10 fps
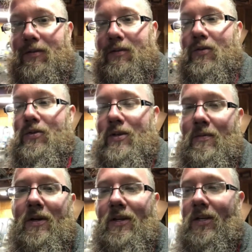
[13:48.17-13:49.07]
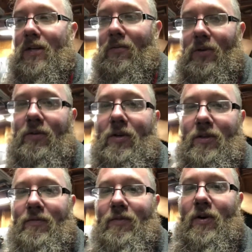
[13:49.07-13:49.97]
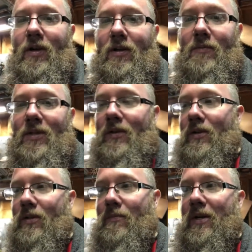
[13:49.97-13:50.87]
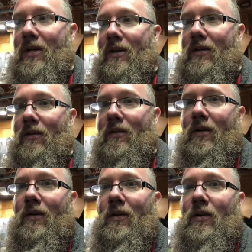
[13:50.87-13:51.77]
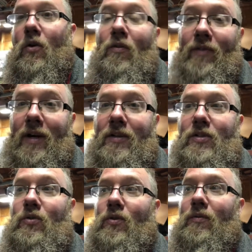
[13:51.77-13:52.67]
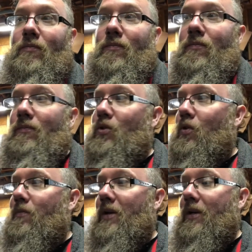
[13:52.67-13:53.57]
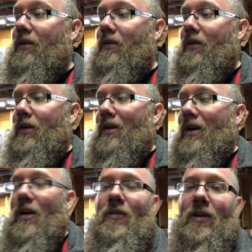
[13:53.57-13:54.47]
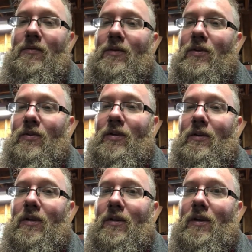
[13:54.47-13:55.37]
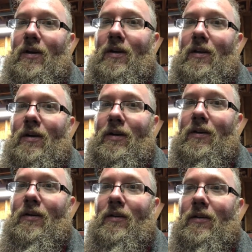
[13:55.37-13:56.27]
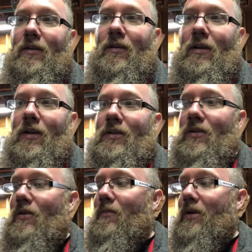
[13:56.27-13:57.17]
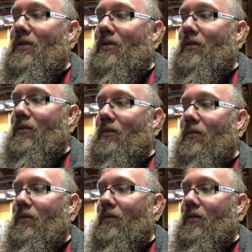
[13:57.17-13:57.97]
Of course, they make a kit where you can cut the frame and then cut the bed, or find a short short bed. I don't think I'm gonna do any of that. I, I like I like the long bed too.